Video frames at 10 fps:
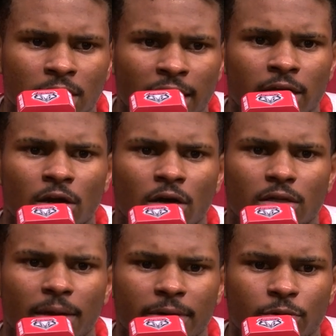Not at
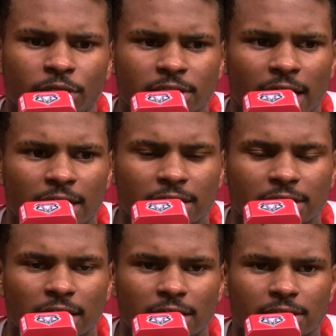all. I mean, we just got to
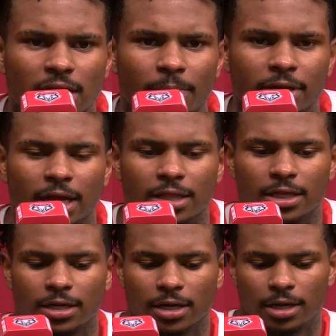adjust. I mean, I
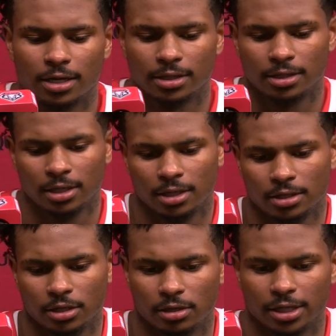think
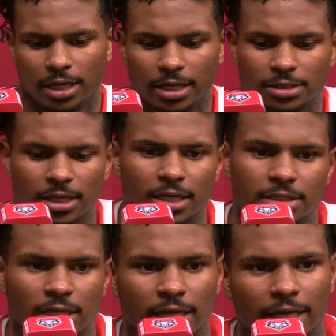you know, it
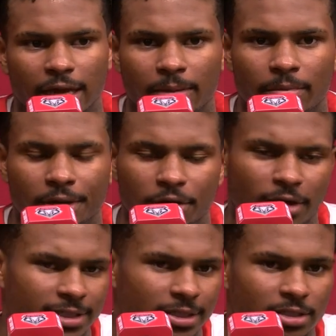is a late game, but, you
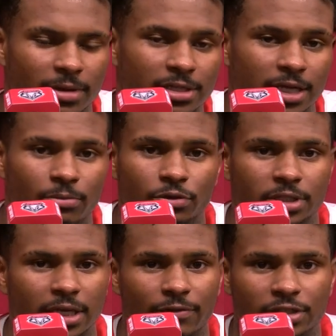know, I stick to my same
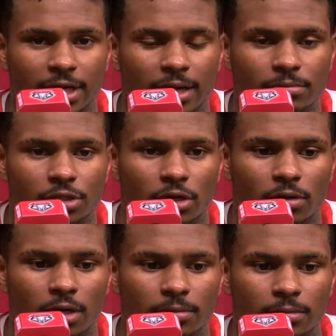routine every time.
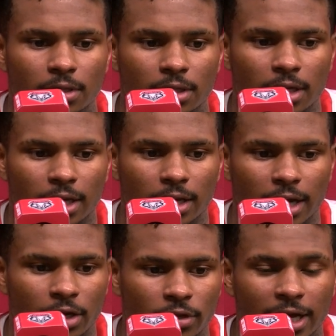So,
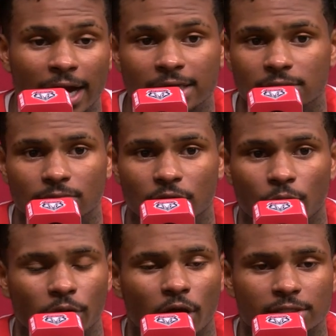I know the guys, you
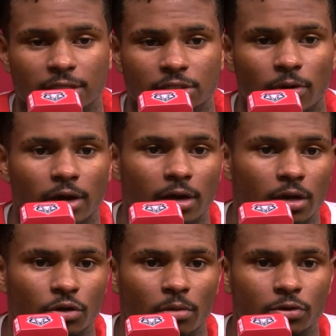know, we all stick to
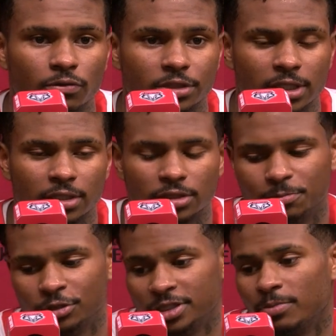our normal routine,
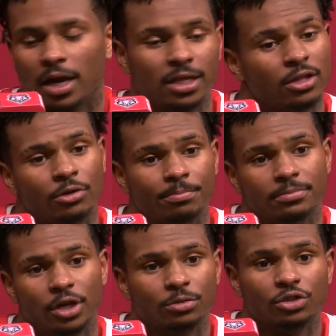just push it probably a little,
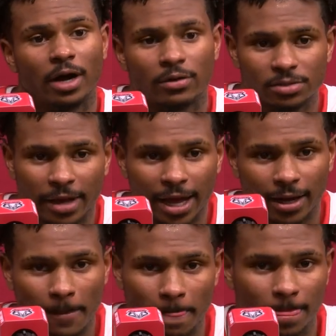you know, 2 hours
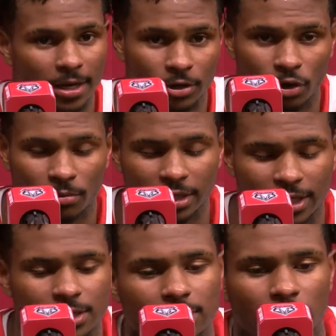back than it
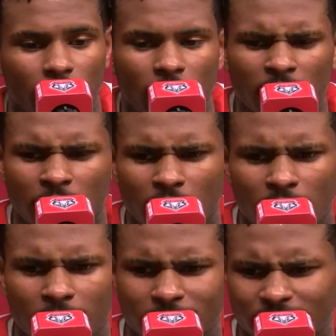normally is. So,
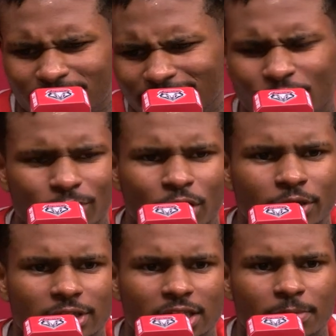it's
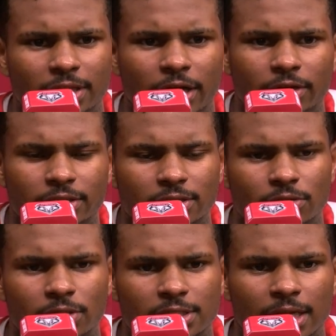no adjustment there, just
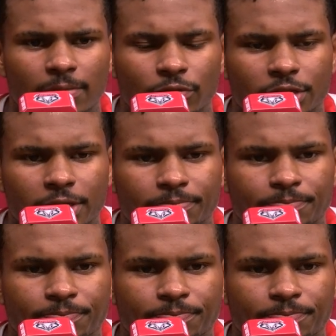doing the same routine.